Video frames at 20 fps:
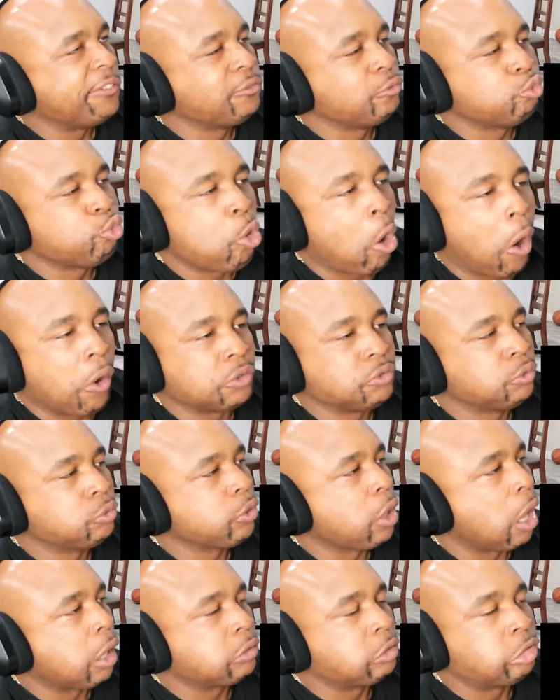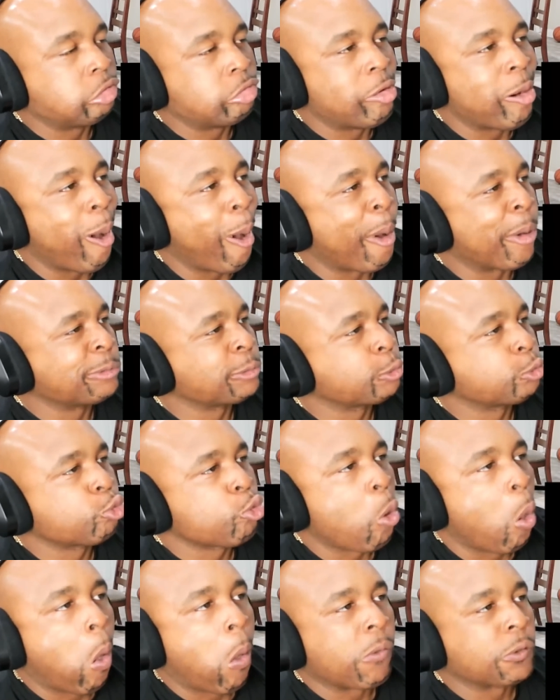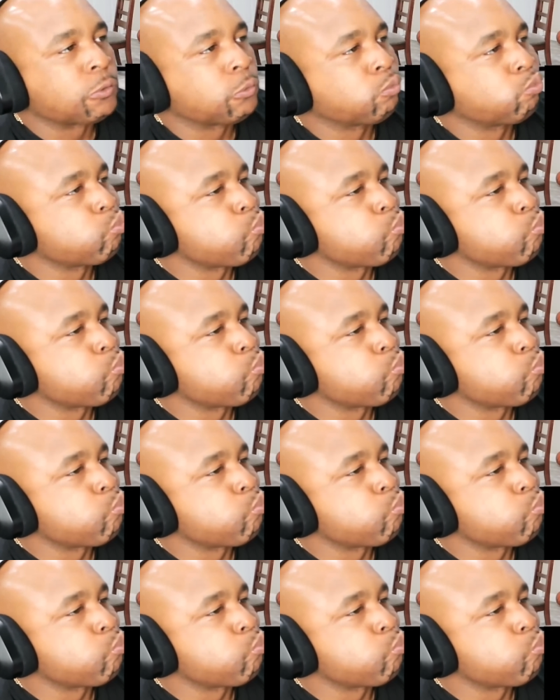Hey, there he is.